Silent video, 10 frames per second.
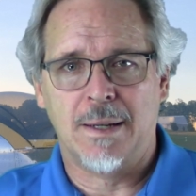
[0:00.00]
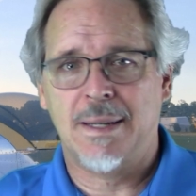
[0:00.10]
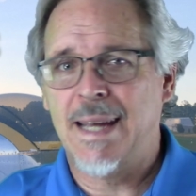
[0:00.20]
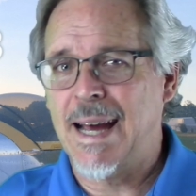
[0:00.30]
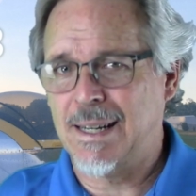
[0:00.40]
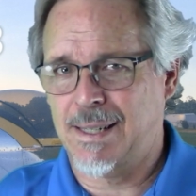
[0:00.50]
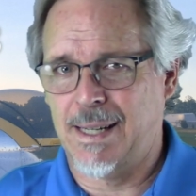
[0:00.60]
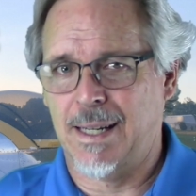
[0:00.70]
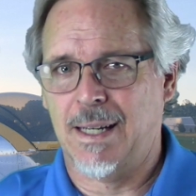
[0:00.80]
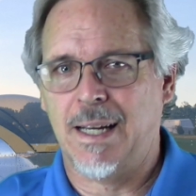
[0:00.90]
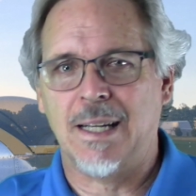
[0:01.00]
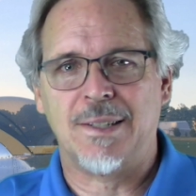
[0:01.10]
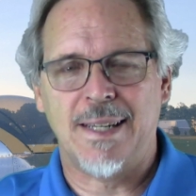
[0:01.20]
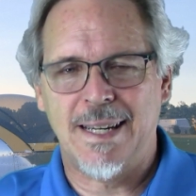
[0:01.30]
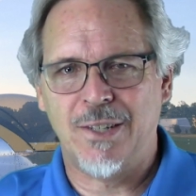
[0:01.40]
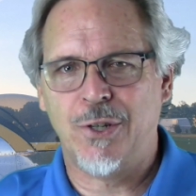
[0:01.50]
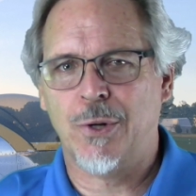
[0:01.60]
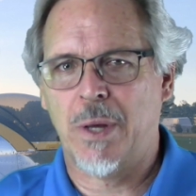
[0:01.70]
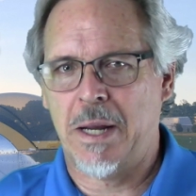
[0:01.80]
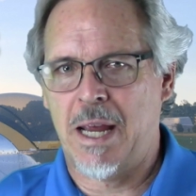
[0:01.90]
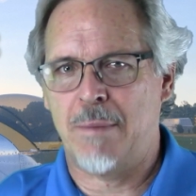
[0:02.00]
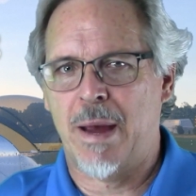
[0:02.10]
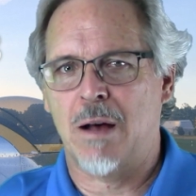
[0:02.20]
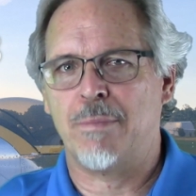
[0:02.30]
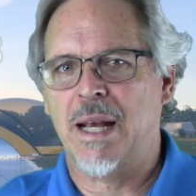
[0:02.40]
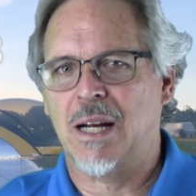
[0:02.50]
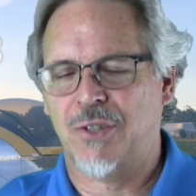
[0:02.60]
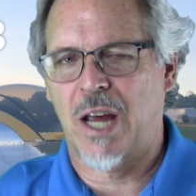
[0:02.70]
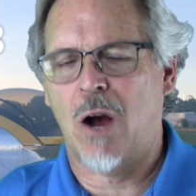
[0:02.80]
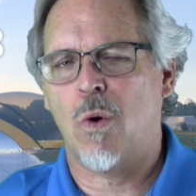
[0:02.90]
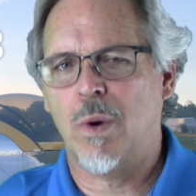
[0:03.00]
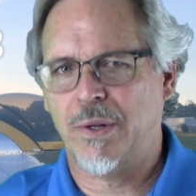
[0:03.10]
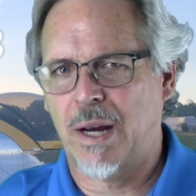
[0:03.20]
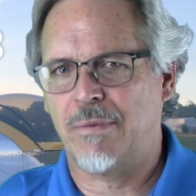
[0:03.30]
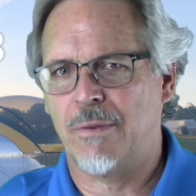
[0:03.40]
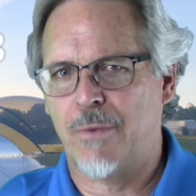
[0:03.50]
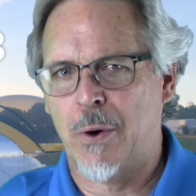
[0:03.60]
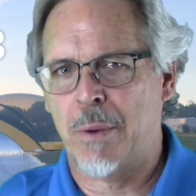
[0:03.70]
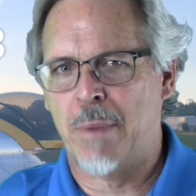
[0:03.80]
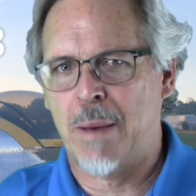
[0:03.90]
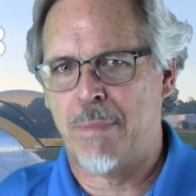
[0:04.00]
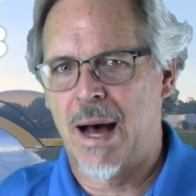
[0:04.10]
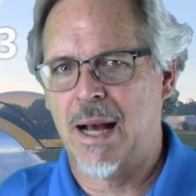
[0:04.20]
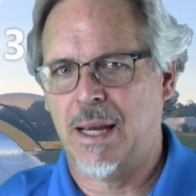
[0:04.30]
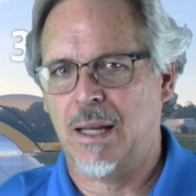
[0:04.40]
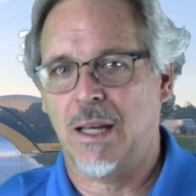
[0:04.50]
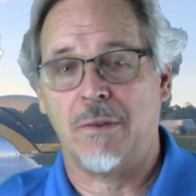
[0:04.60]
texting is easier than email because always have the phone in my pocket.